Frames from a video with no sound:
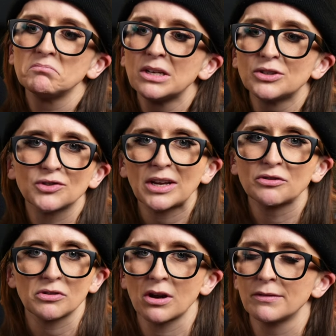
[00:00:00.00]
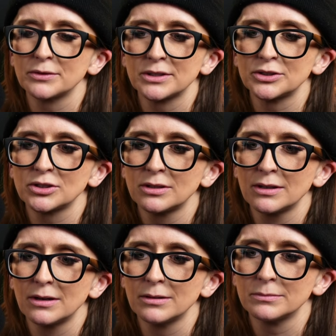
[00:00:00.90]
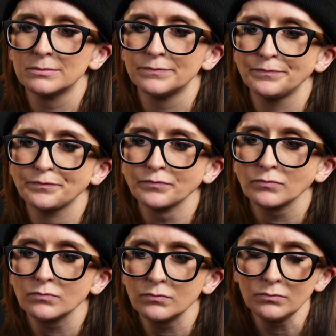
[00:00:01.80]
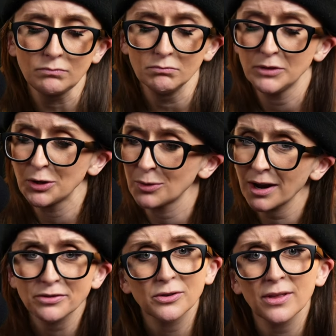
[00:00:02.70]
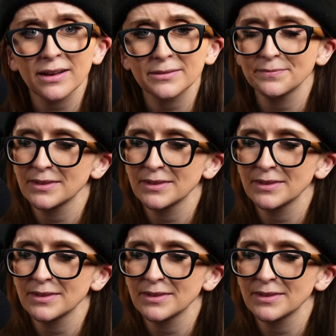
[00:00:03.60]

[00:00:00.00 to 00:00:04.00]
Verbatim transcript: It's just extra coverage. Um, you don't have to do that.